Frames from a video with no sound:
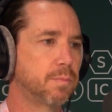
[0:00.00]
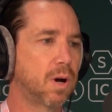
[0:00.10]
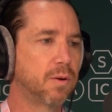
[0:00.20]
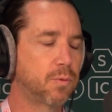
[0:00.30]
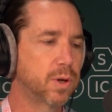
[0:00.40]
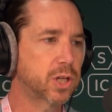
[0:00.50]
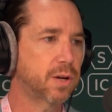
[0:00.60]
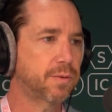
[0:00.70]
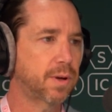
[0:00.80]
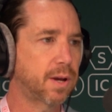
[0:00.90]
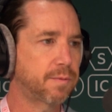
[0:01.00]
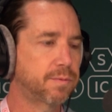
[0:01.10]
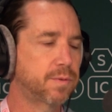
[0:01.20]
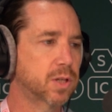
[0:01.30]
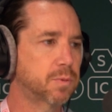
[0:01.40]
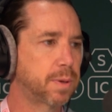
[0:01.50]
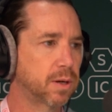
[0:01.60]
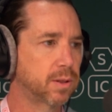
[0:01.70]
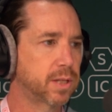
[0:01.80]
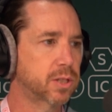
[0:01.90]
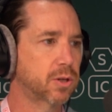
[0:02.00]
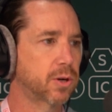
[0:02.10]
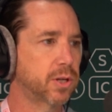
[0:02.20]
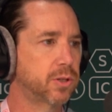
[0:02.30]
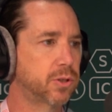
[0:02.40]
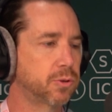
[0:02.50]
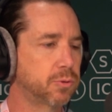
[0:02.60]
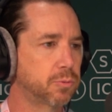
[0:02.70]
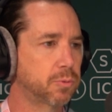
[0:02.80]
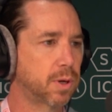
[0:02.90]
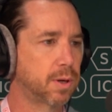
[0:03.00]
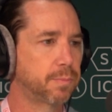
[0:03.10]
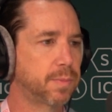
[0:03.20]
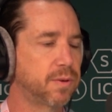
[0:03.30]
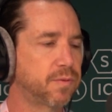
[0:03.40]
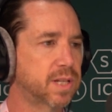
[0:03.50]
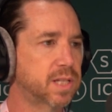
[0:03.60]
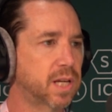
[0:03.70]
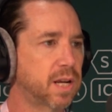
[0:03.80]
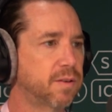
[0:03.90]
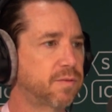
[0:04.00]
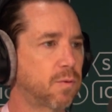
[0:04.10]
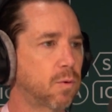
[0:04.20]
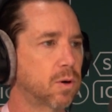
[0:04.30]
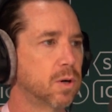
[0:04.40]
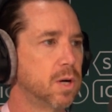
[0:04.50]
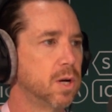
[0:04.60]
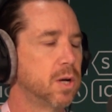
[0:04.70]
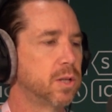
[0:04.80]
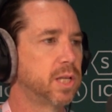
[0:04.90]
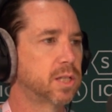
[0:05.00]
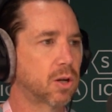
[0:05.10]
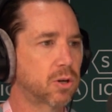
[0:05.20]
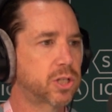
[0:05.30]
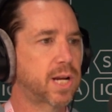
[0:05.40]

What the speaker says: of which I've just barely started to investigate for these large